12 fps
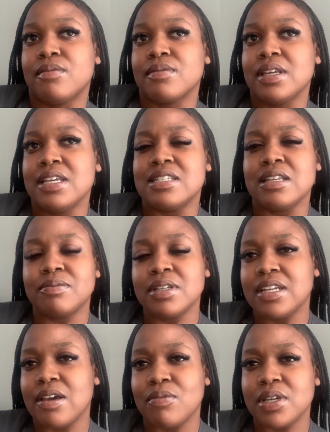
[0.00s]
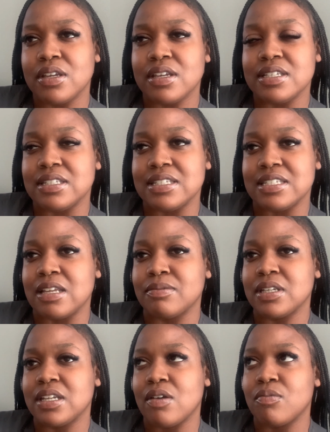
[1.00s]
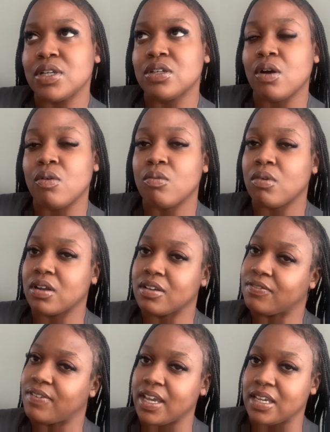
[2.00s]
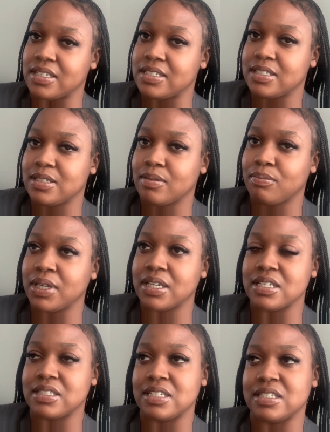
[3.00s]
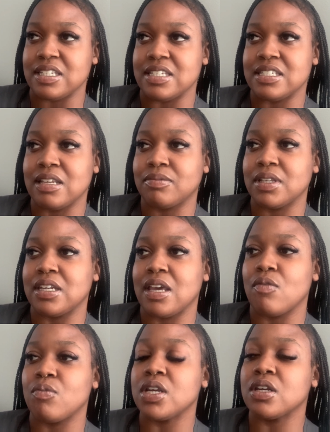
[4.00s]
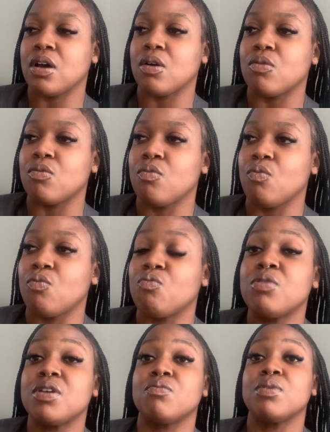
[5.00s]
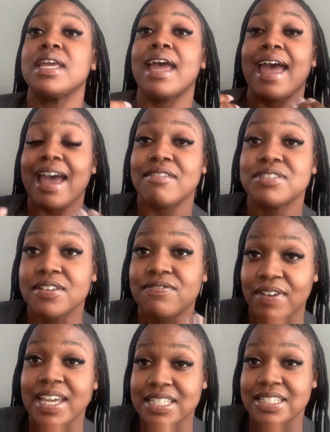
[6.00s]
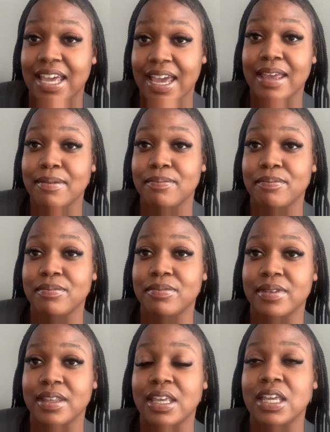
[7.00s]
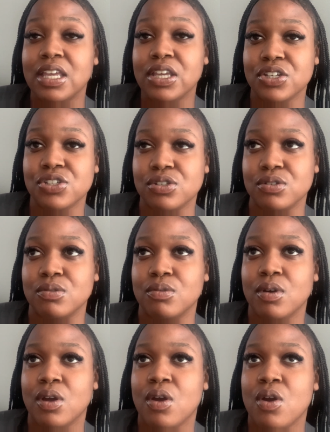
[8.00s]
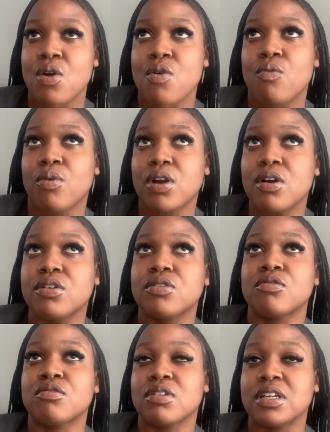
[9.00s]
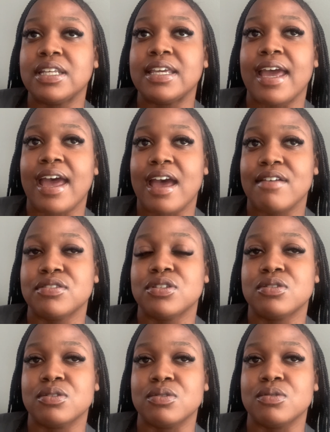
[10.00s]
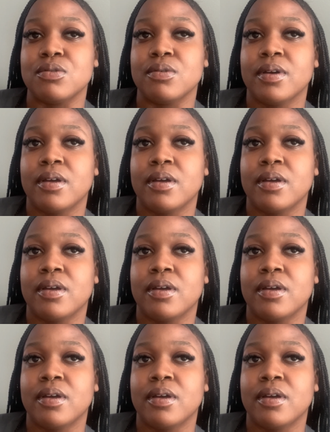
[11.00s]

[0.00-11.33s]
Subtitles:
it's something that we don't want to face, because it's something that we know when we have to face that issue, we're gonna really have to